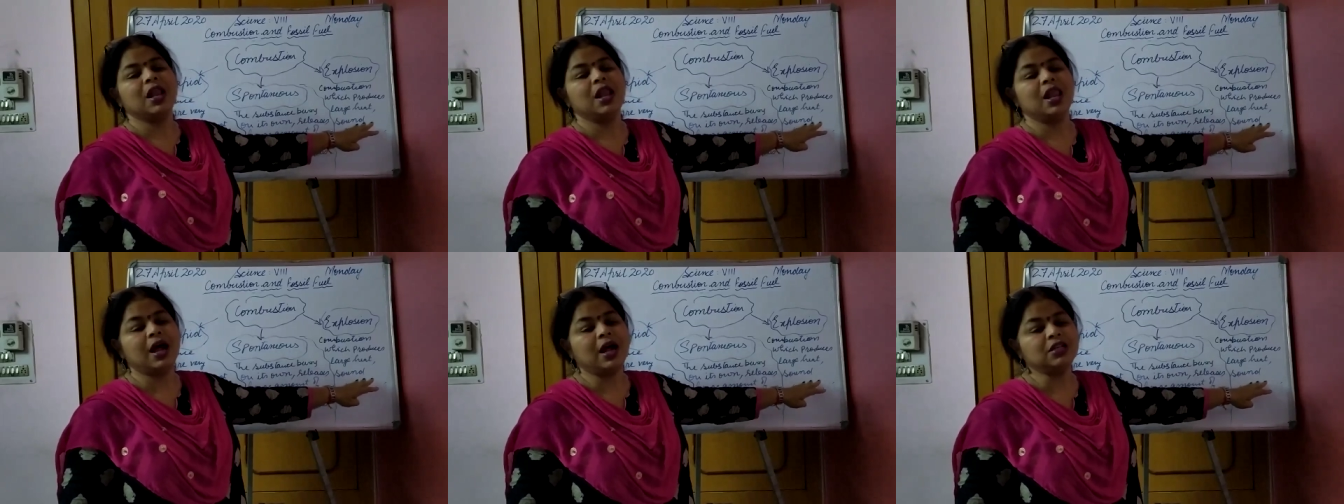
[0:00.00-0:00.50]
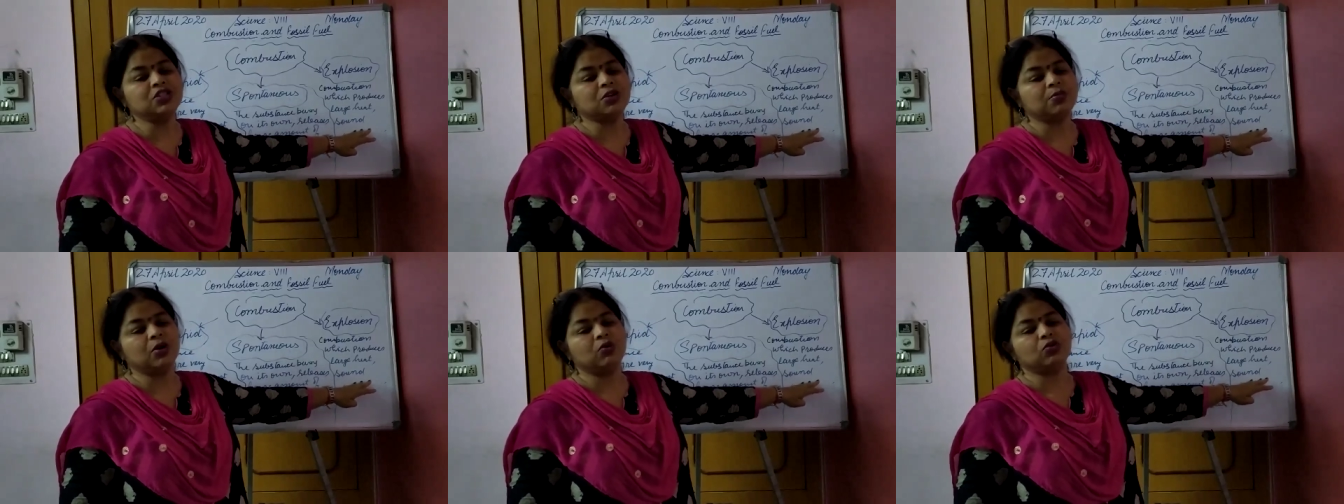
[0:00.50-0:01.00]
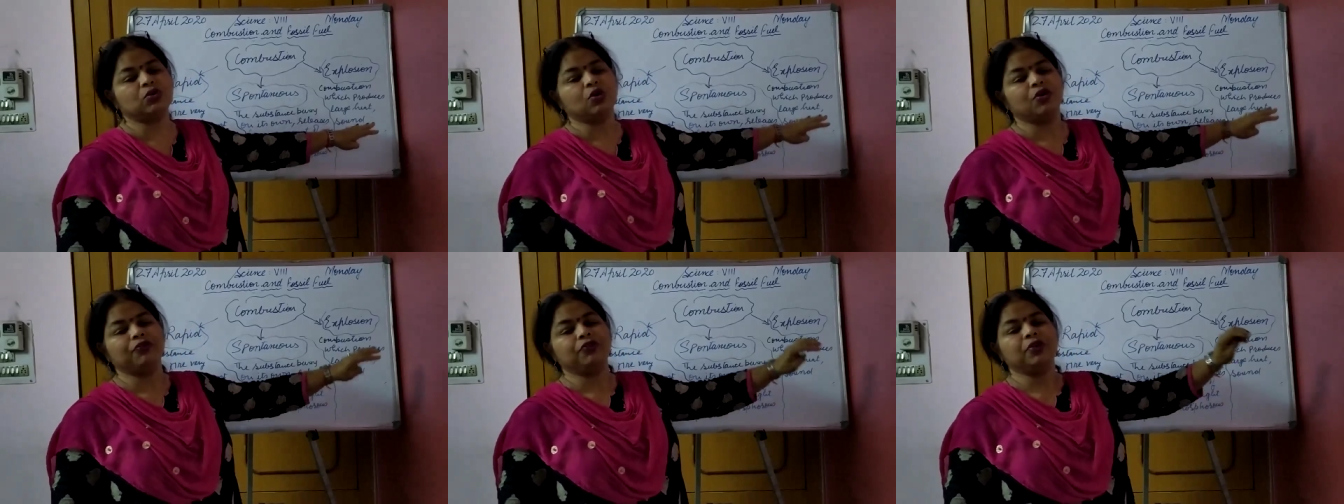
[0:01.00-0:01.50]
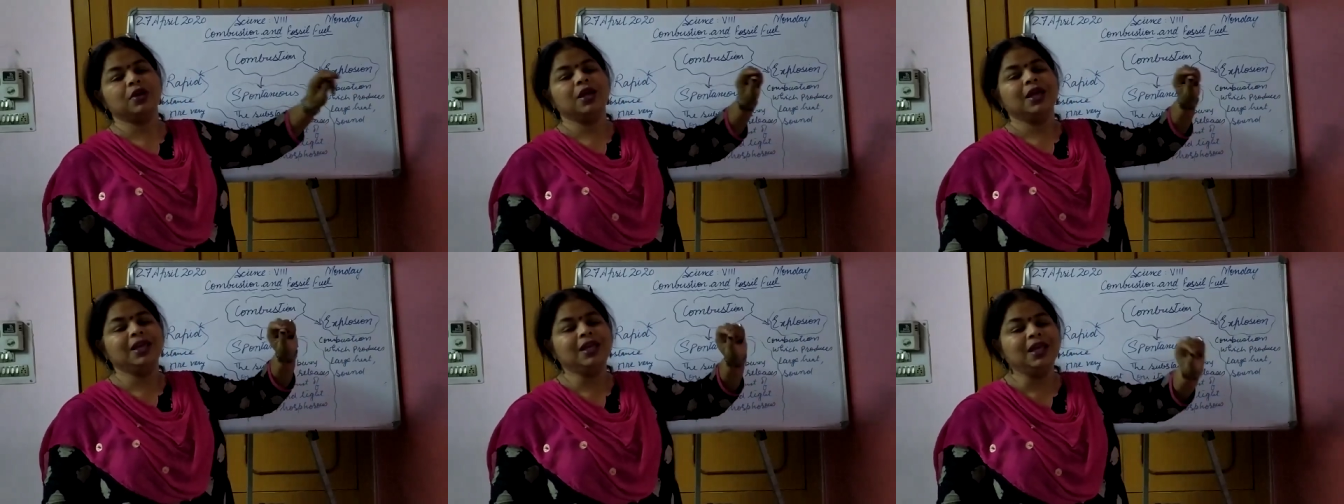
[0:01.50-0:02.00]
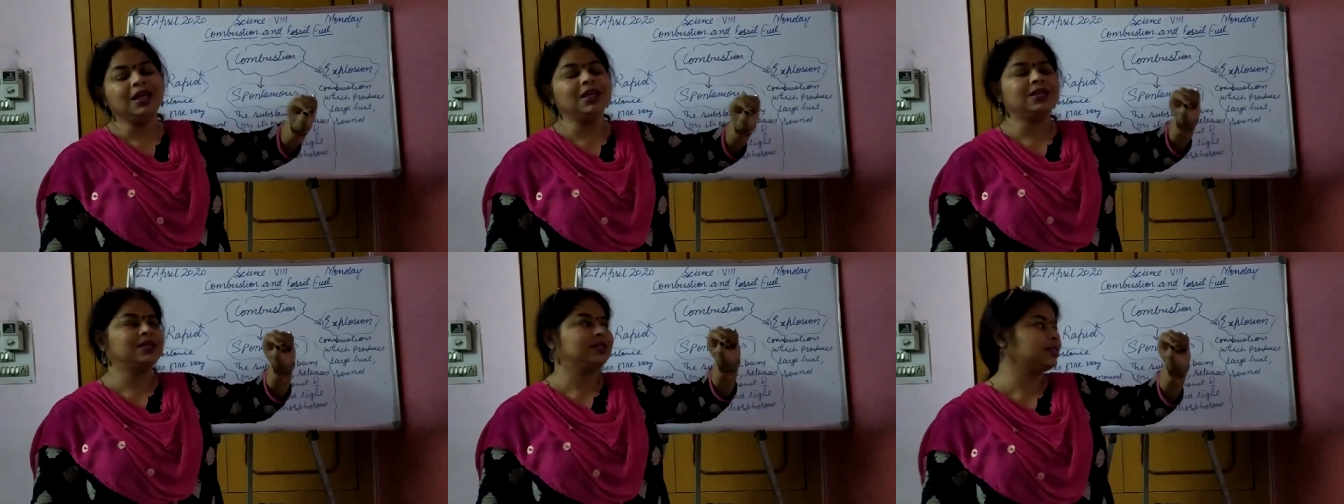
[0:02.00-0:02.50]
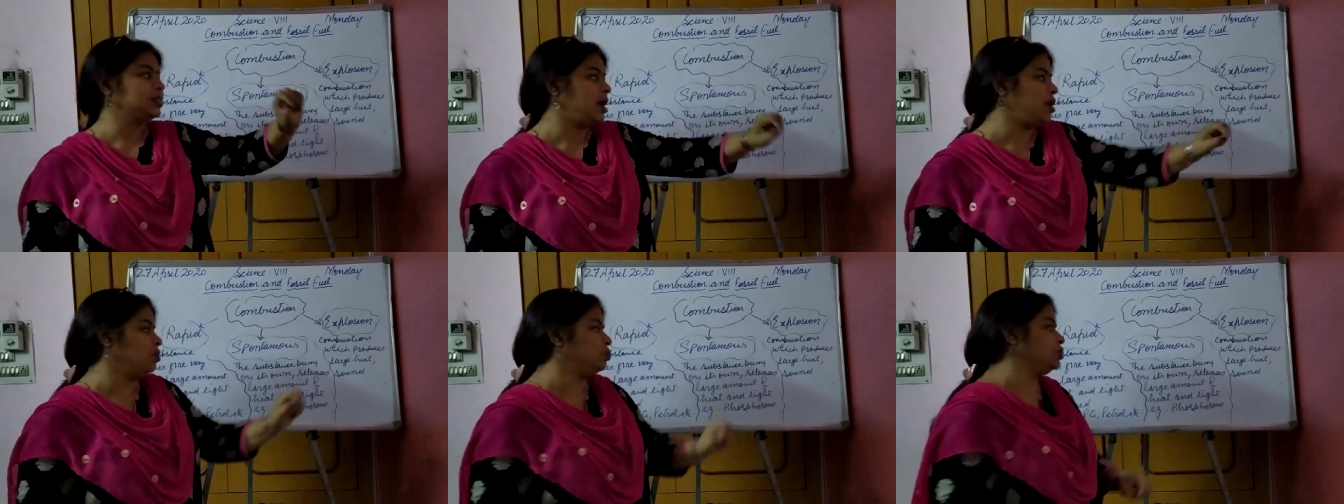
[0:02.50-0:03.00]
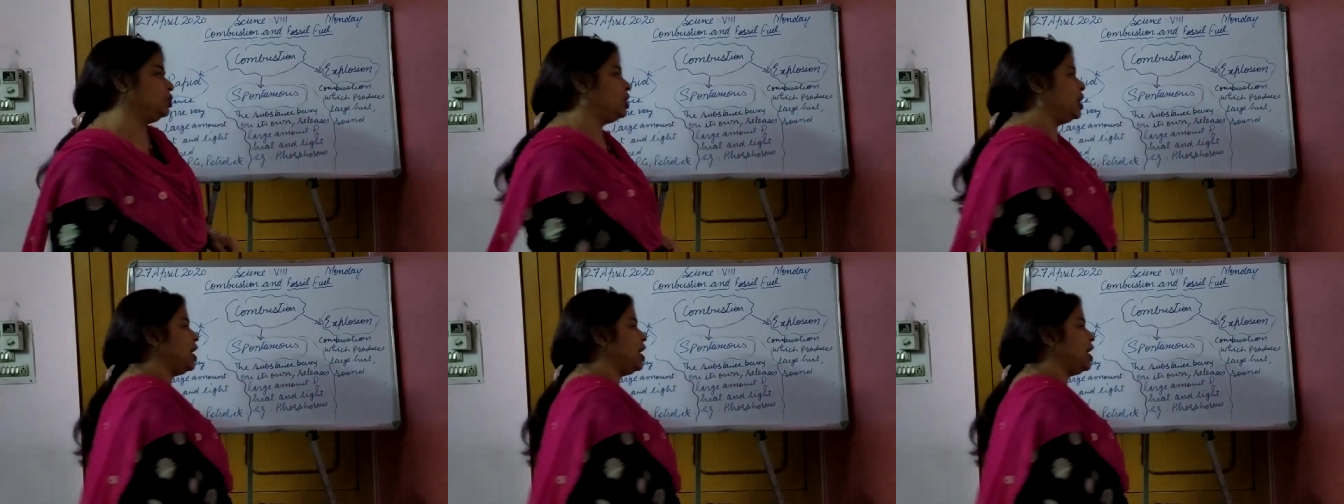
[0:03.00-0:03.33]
large amount of heat, sound